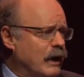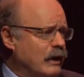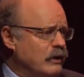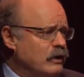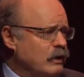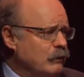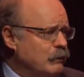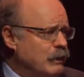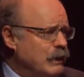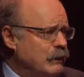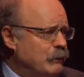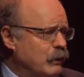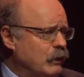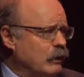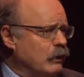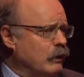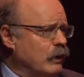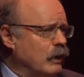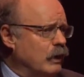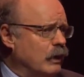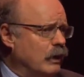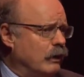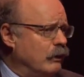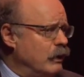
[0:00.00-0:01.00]
I think
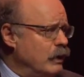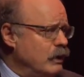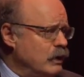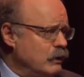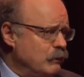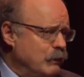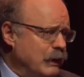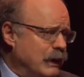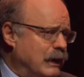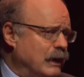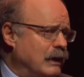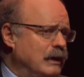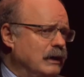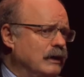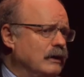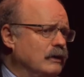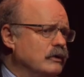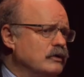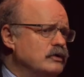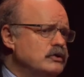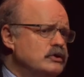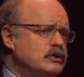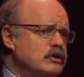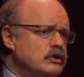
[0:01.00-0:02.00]
people are only
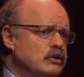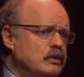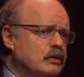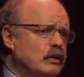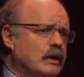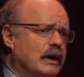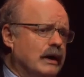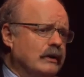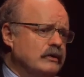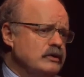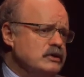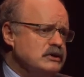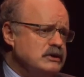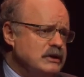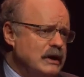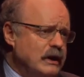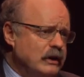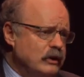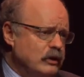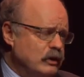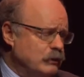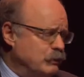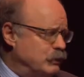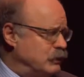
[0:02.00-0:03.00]
beginning to
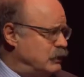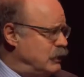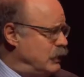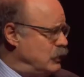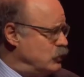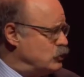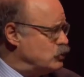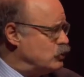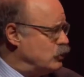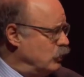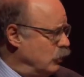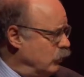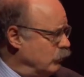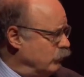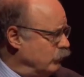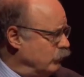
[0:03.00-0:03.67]
understand the potential